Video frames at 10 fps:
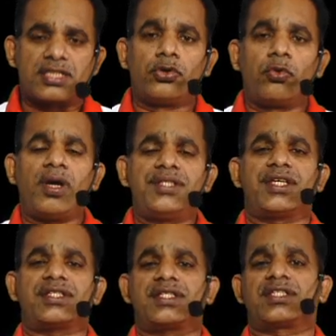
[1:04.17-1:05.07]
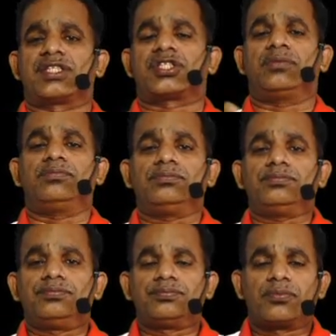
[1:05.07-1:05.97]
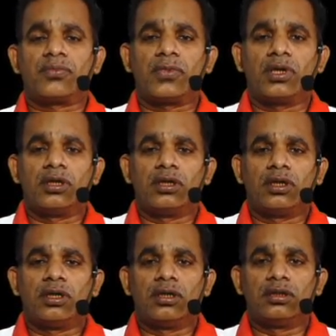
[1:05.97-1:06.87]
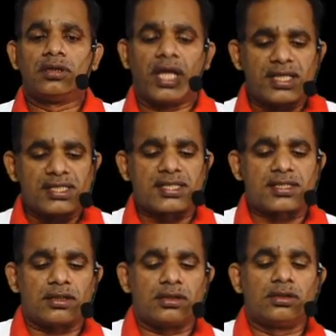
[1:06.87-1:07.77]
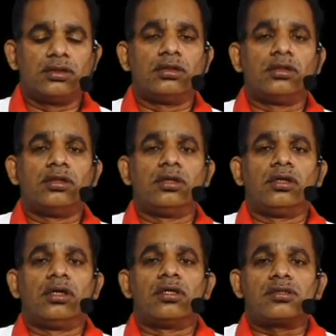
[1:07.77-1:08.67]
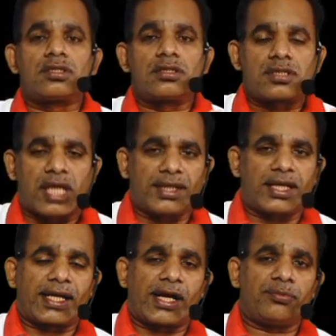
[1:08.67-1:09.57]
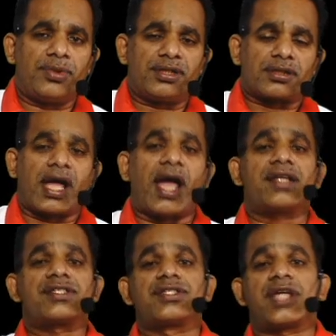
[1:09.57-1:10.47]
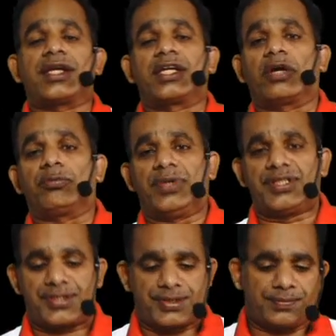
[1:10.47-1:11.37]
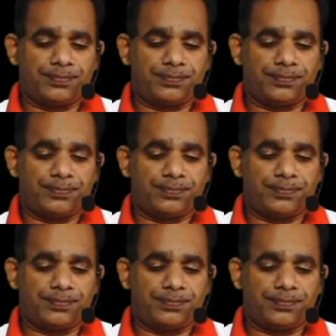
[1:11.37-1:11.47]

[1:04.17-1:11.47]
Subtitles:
dual GST system, there is central government and state governments.